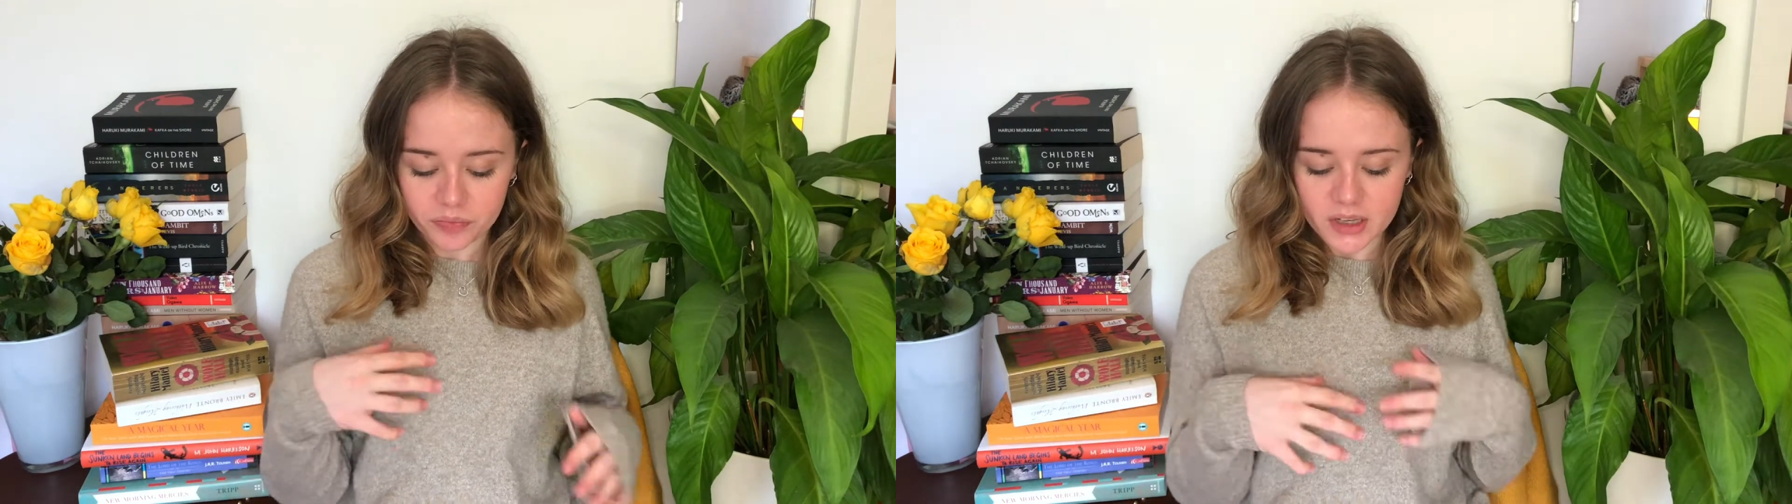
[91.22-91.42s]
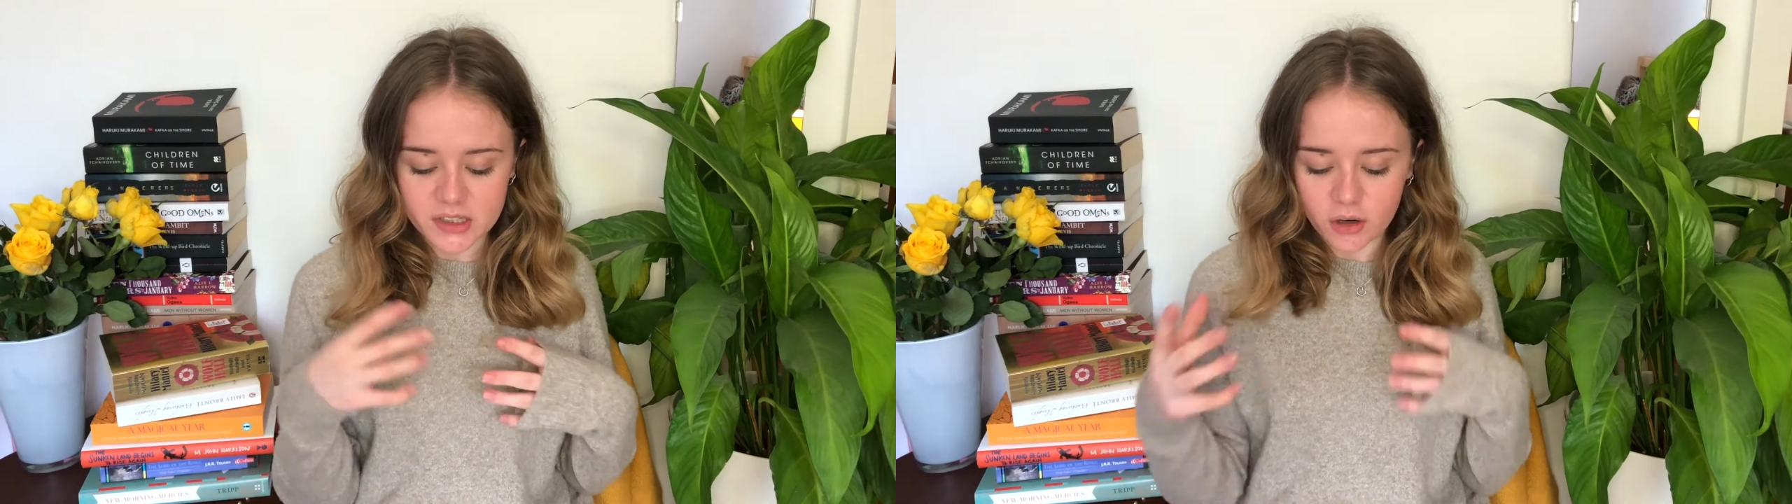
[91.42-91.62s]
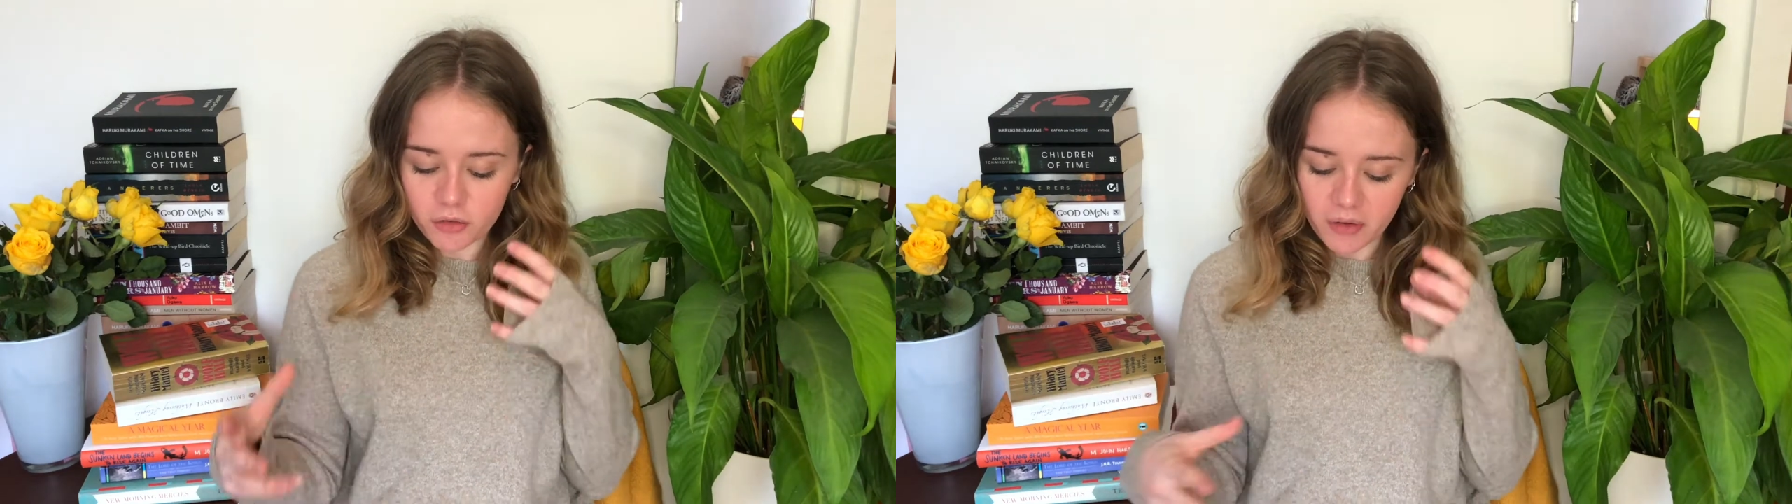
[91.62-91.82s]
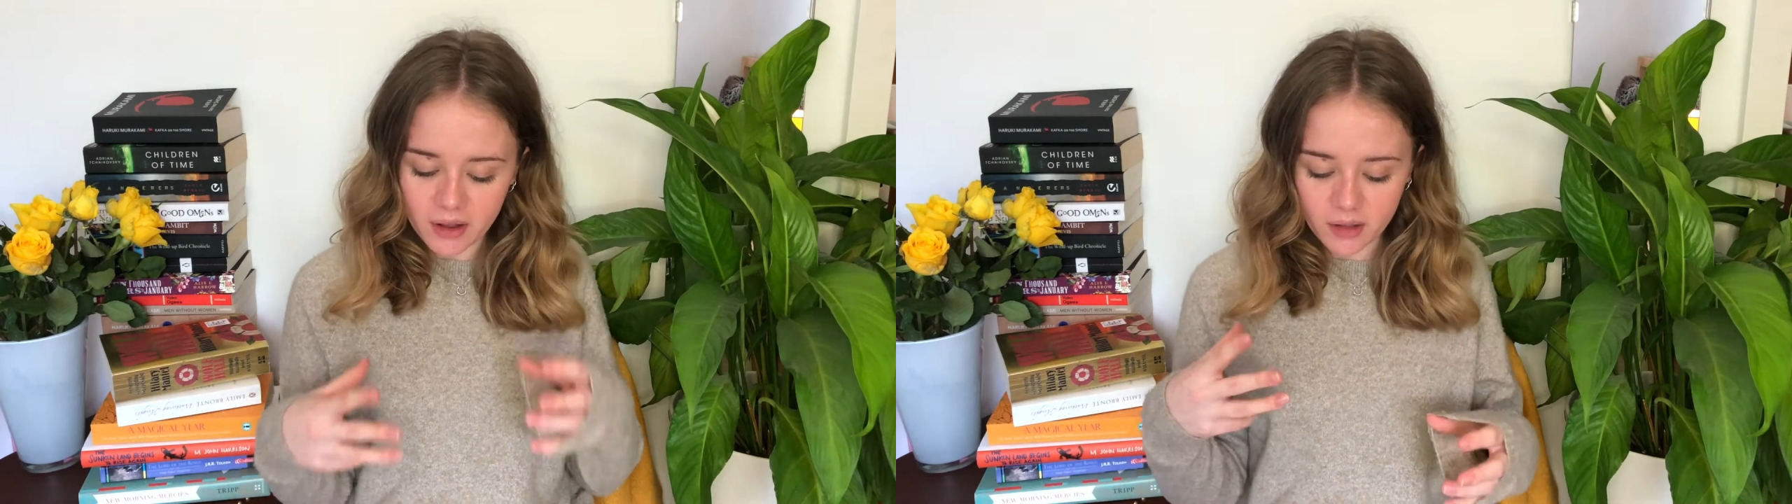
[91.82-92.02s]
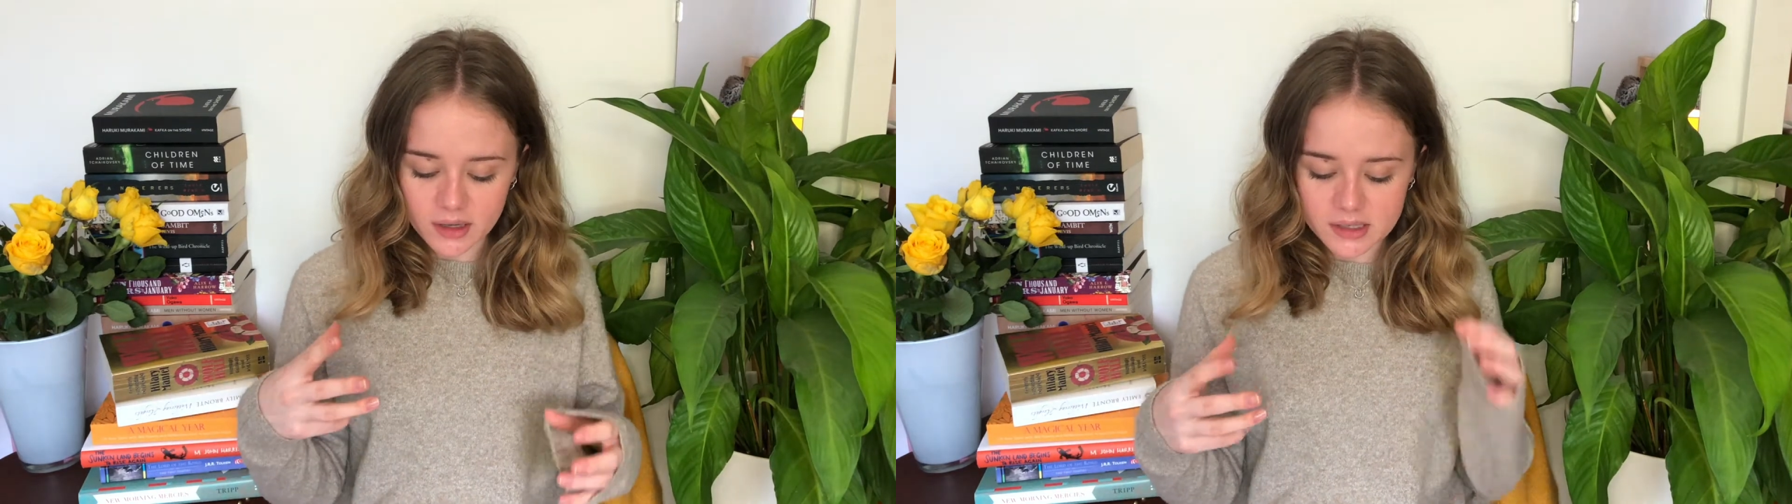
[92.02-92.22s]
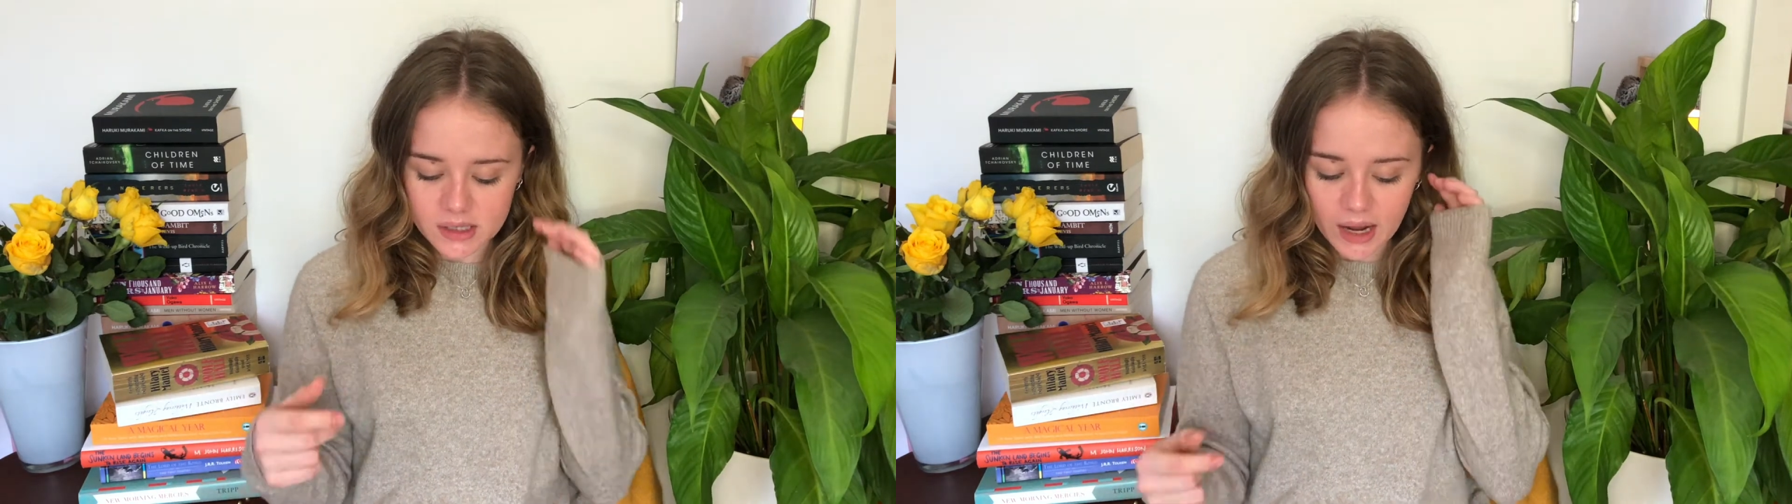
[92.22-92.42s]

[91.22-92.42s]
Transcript: Aziraphale is an